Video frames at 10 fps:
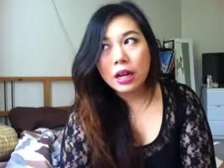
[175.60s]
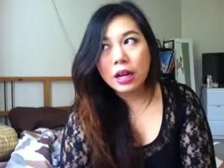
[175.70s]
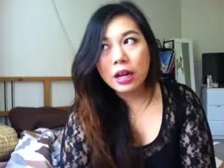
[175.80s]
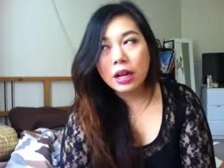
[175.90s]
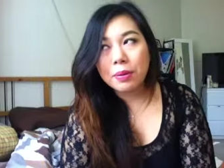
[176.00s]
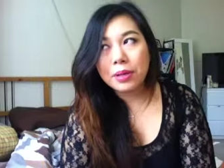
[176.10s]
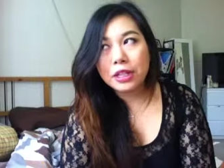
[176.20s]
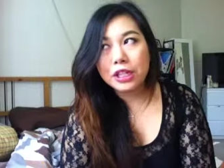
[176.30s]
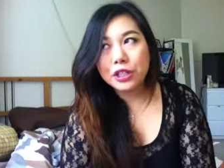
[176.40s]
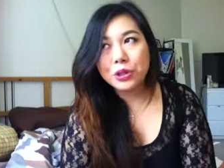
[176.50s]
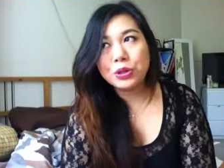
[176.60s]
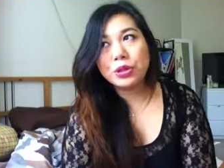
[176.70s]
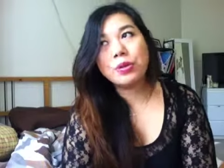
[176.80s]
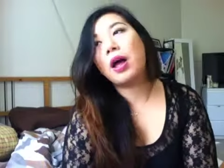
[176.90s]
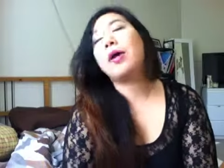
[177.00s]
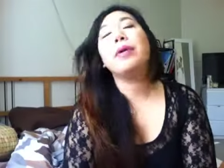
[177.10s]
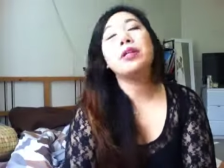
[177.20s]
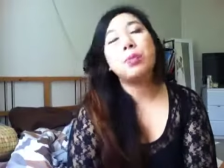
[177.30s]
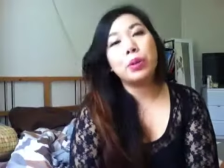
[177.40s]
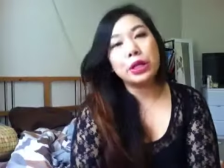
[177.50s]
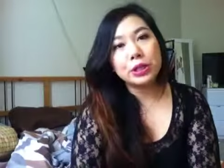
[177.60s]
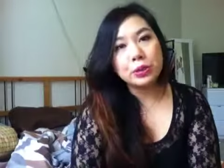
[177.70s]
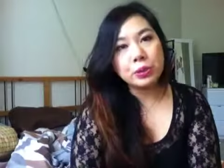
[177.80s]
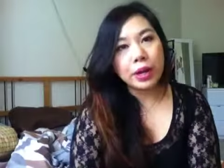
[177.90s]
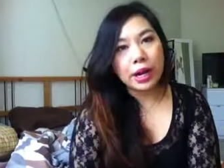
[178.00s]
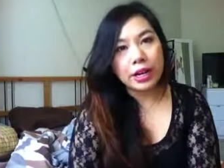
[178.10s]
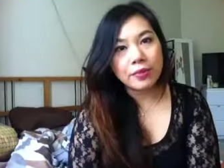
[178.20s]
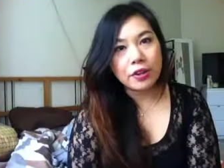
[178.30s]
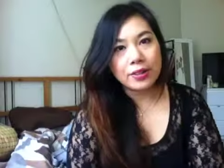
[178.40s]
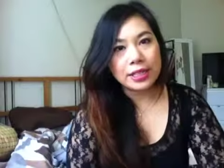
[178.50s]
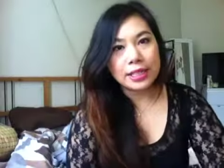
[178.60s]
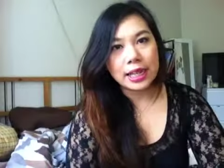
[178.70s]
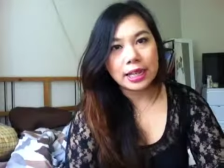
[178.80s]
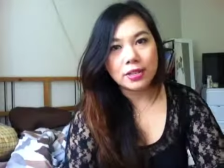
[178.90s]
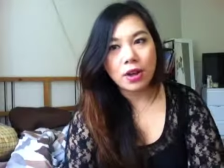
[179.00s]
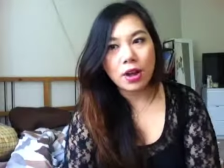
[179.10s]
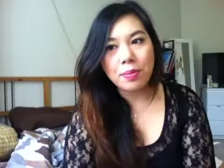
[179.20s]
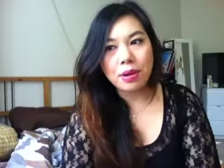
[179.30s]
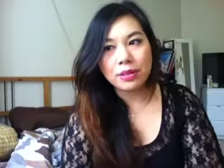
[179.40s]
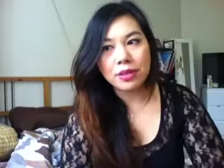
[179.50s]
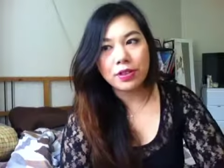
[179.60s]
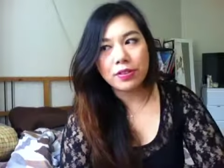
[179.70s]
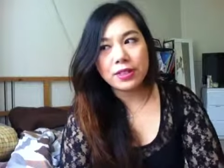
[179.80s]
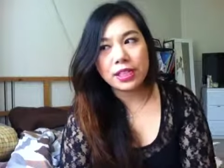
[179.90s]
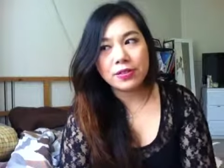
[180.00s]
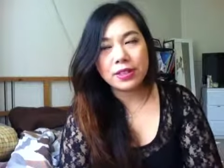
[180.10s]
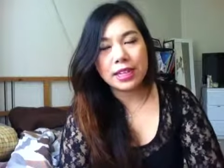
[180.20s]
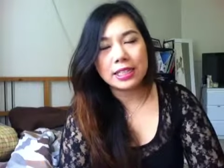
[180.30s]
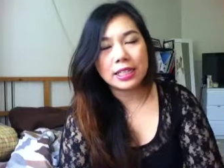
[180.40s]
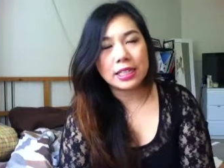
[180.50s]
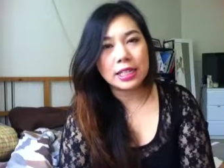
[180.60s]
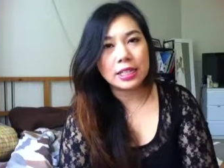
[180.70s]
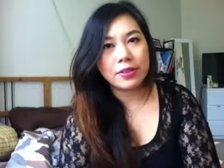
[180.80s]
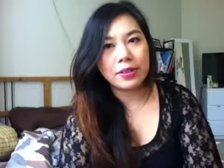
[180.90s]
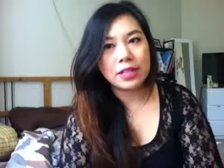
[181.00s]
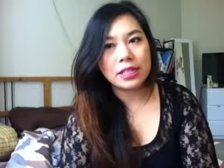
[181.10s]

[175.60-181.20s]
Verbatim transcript: um, in year I went to boarding school and I lived overseas at the time and I was living overseas for like six years, seven